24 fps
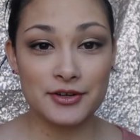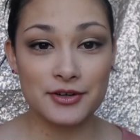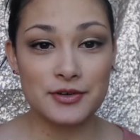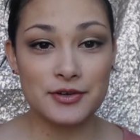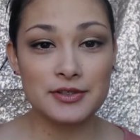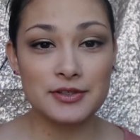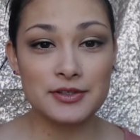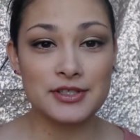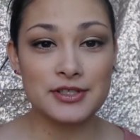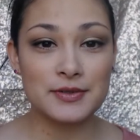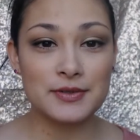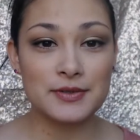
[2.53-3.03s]

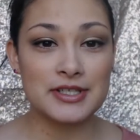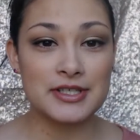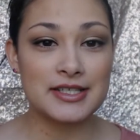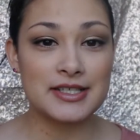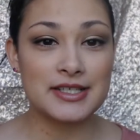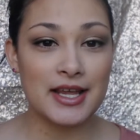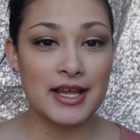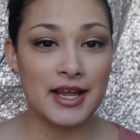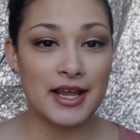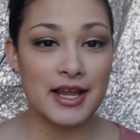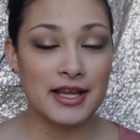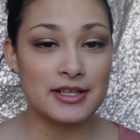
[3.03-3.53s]
So today
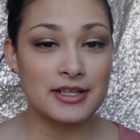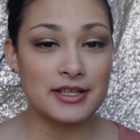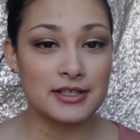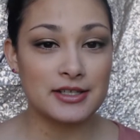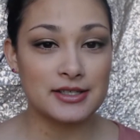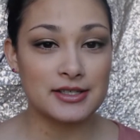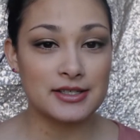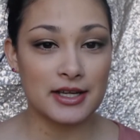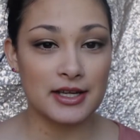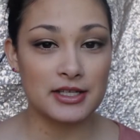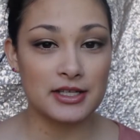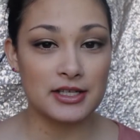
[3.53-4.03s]
I
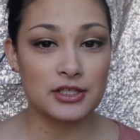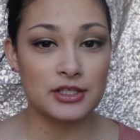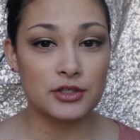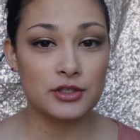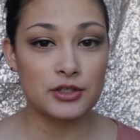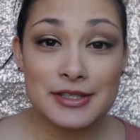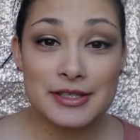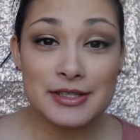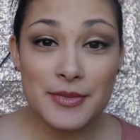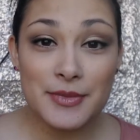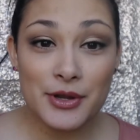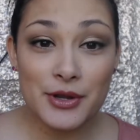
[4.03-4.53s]
decided to do
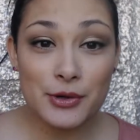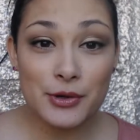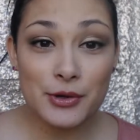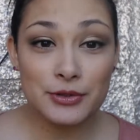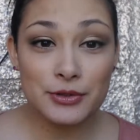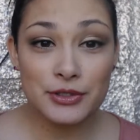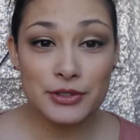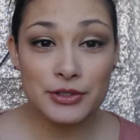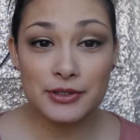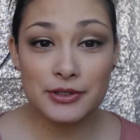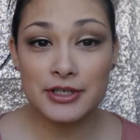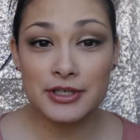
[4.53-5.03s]
my go-to
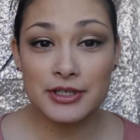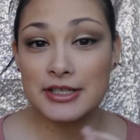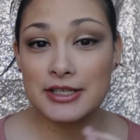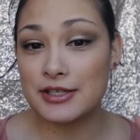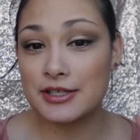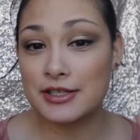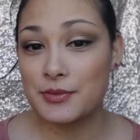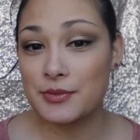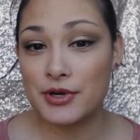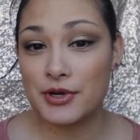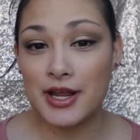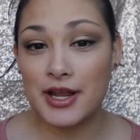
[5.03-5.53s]
look. It's a more
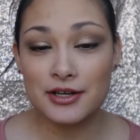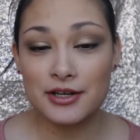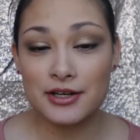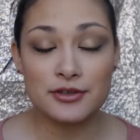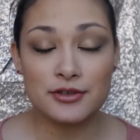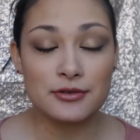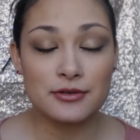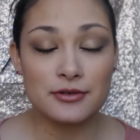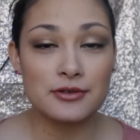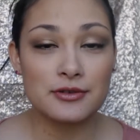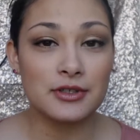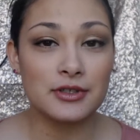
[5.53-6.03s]

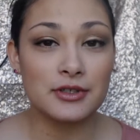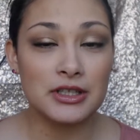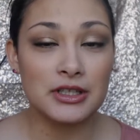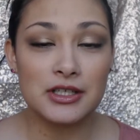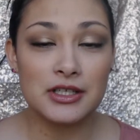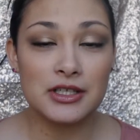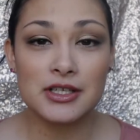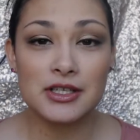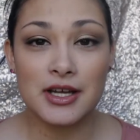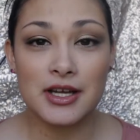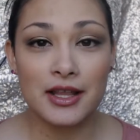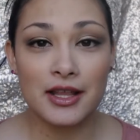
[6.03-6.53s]
natural look.
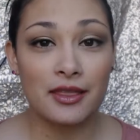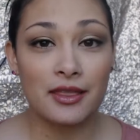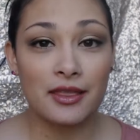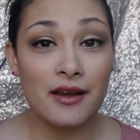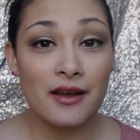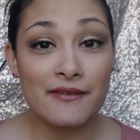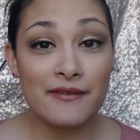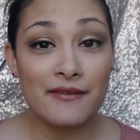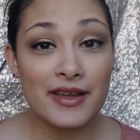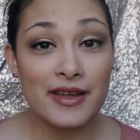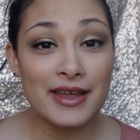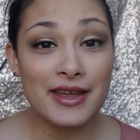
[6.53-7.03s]
I love
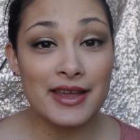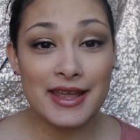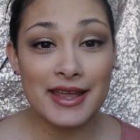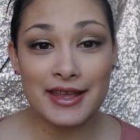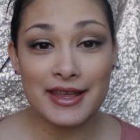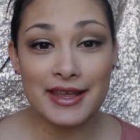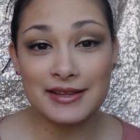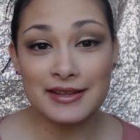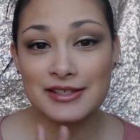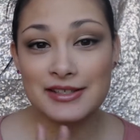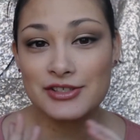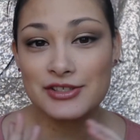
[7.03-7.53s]
it. It's
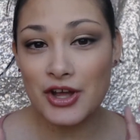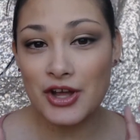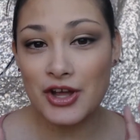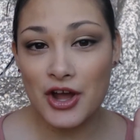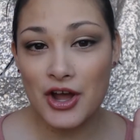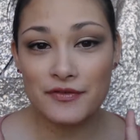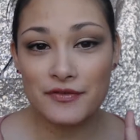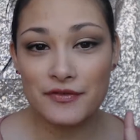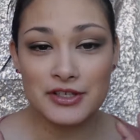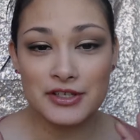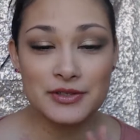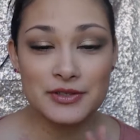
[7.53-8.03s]
soft,
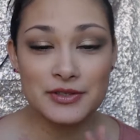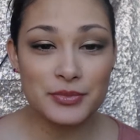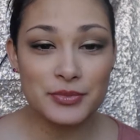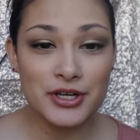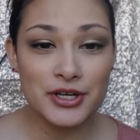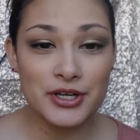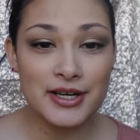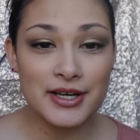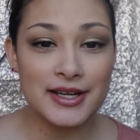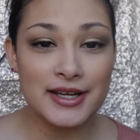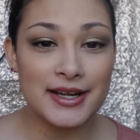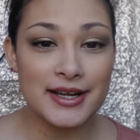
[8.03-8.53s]
it's
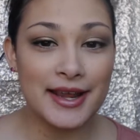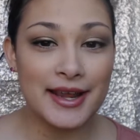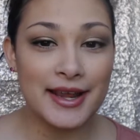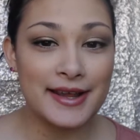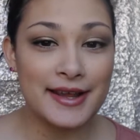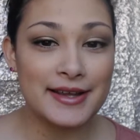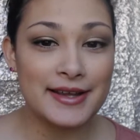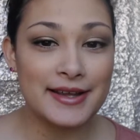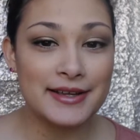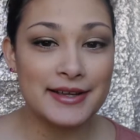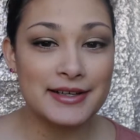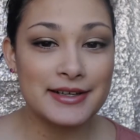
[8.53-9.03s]
pretty,
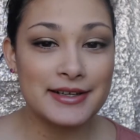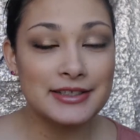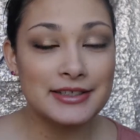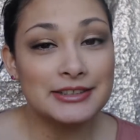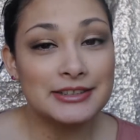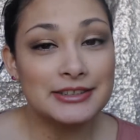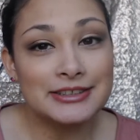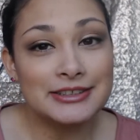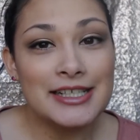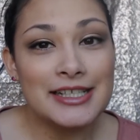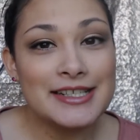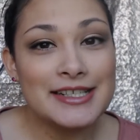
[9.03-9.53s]
and
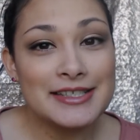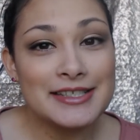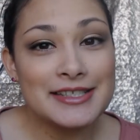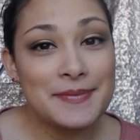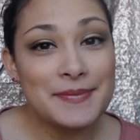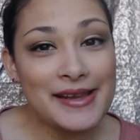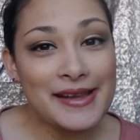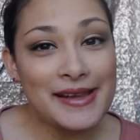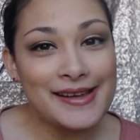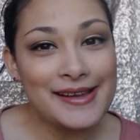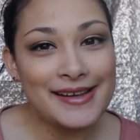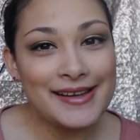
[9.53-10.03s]
it's
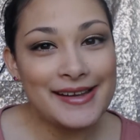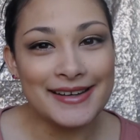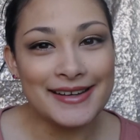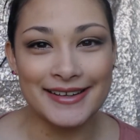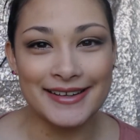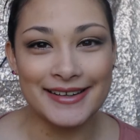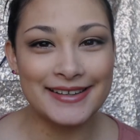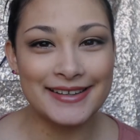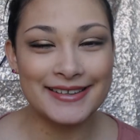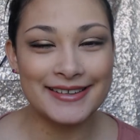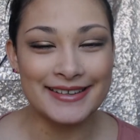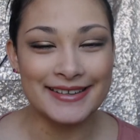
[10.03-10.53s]
me.
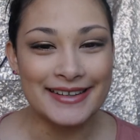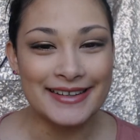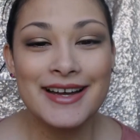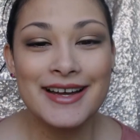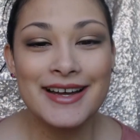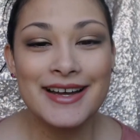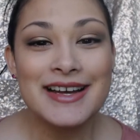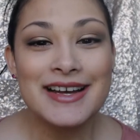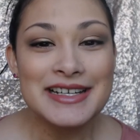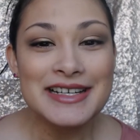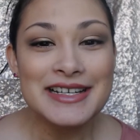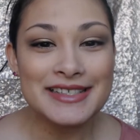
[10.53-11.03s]

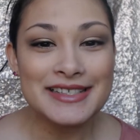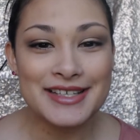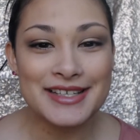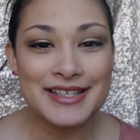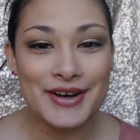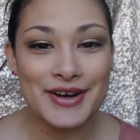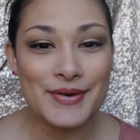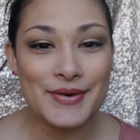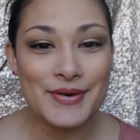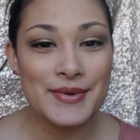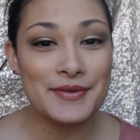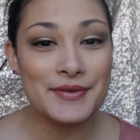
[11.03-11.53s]
So
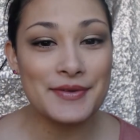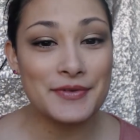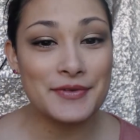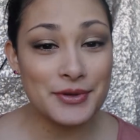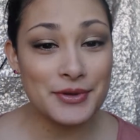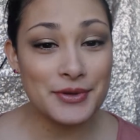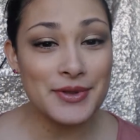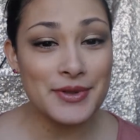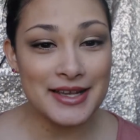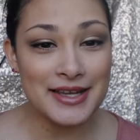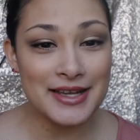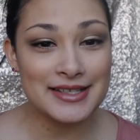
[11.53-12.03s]
if you
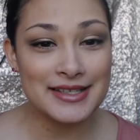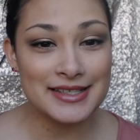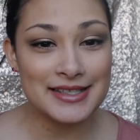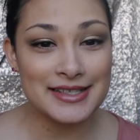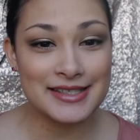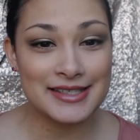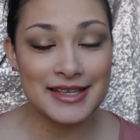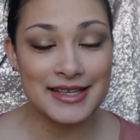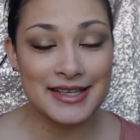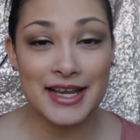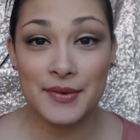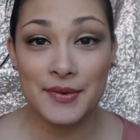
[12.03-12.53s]
like to see
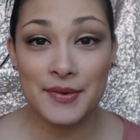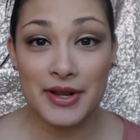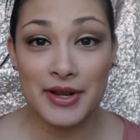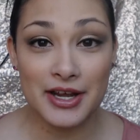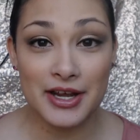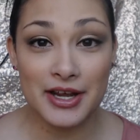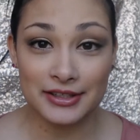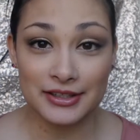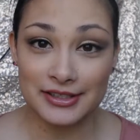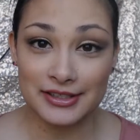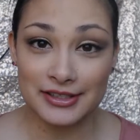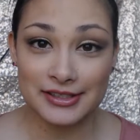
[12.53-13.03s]
how I got
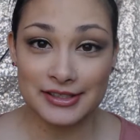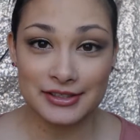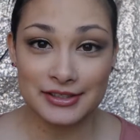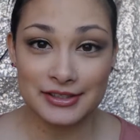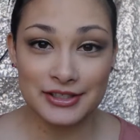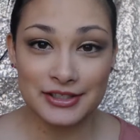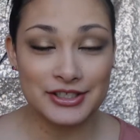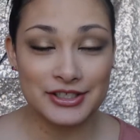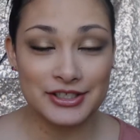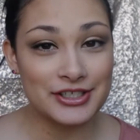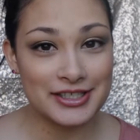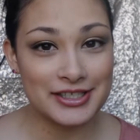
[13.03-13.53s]
this look,
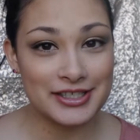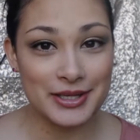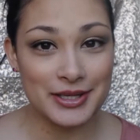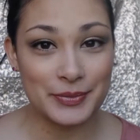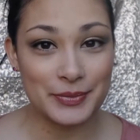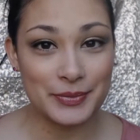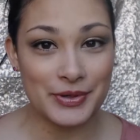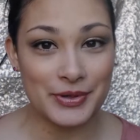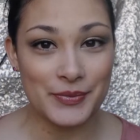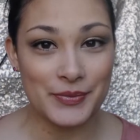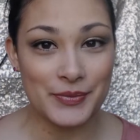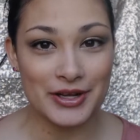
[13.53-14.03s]
just keep
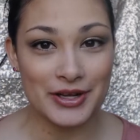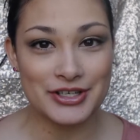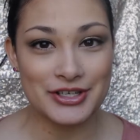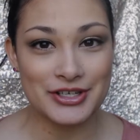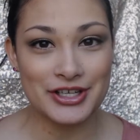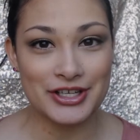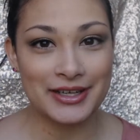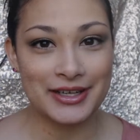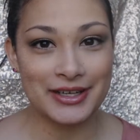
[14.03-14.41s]
on watching.